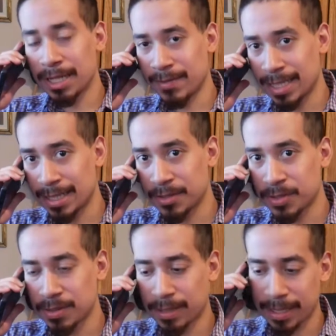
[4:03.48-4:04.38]
having that
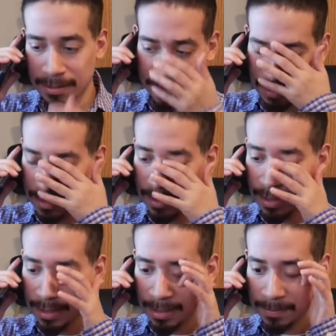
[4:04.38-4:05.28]
issue. Okay.
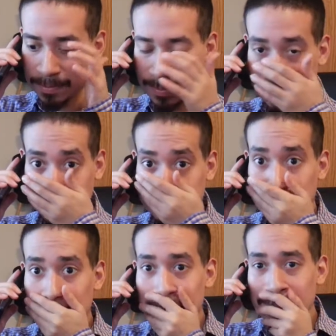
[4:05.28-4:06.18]
Um,
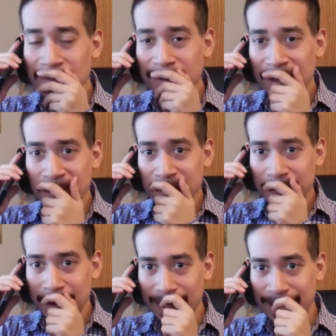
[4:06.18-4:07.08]

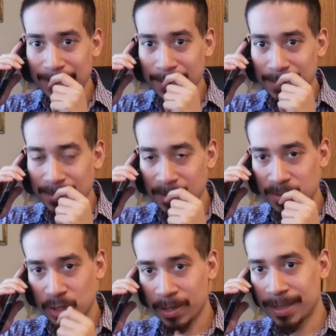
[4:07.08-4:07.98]
I, am I'm, I'm
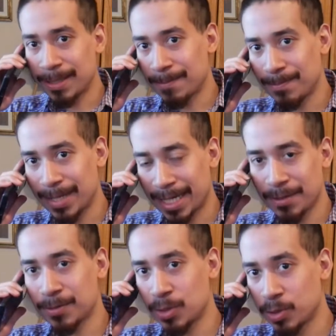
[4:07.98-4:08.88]
sorry to make
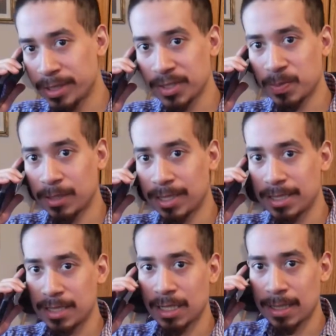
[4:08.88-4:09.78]
you do this, but
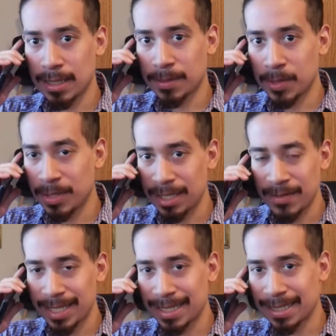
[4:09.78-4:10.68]
is, I, do you have
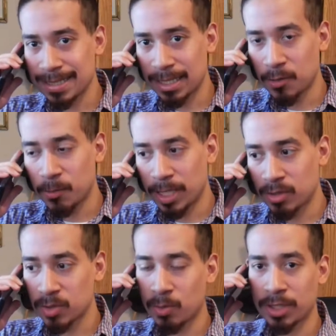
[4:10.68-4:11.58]
any Excel
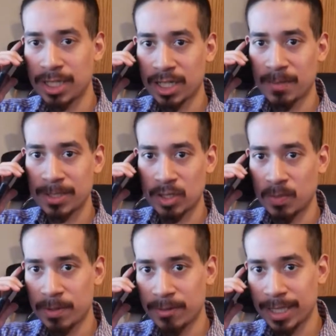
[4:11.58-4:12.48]
files or Word documents
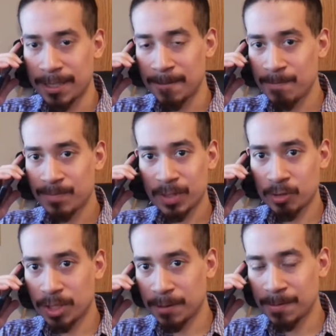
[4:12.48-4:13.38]
open right now?
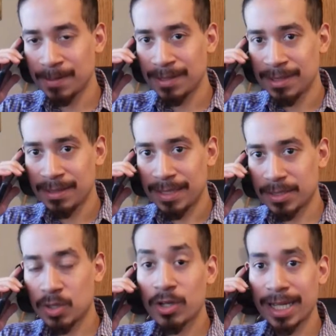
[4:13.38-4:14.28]
You don't?
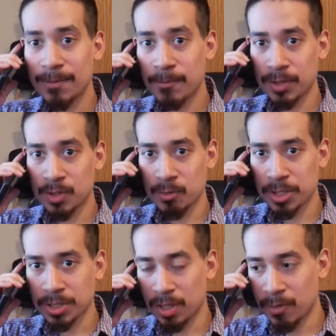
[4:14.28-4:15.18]
Is it okay for you to
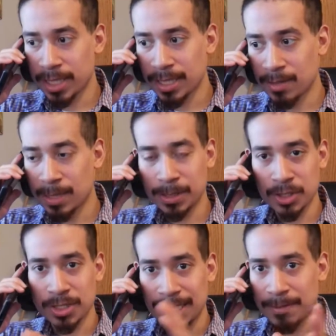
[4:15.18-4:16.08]
restart right now and
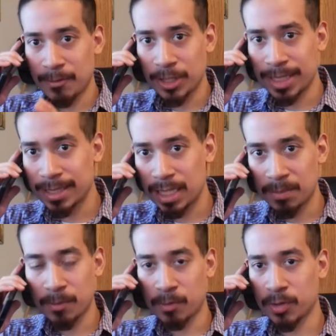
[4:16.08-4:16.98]
just save everything
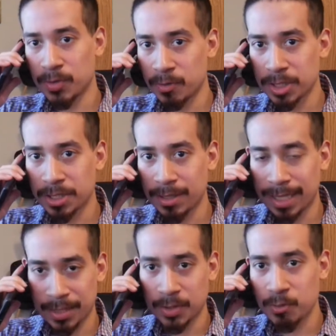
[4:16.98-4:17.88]
down before you
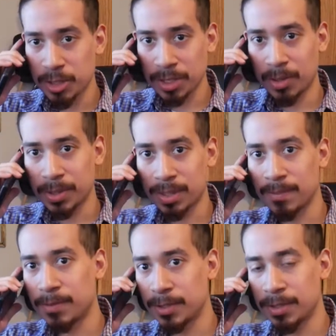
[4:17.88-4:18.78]
restart? Can you restart your
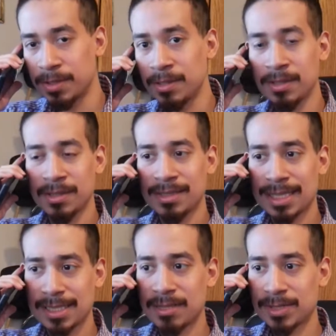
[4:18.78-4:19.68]
computer?
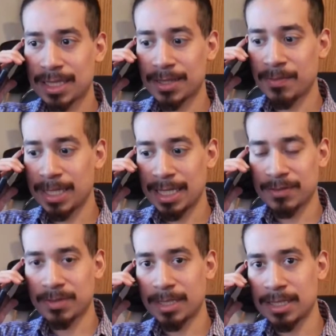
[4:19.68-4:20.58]
That sounds like you might
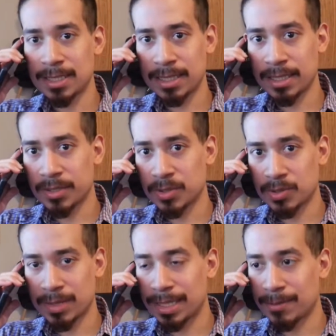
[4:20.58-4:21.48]
have some internet
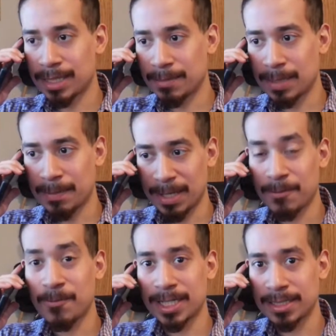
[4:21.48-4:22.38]
issues with that. With that, that might
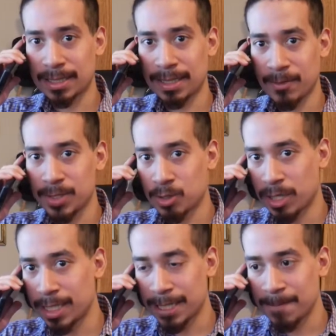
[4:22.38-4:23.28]
fix it. Can we
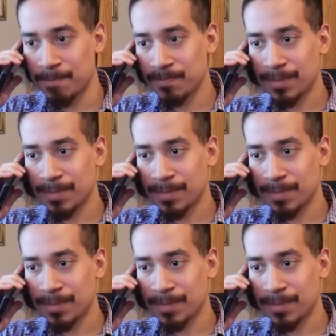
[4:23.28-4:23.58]
try that?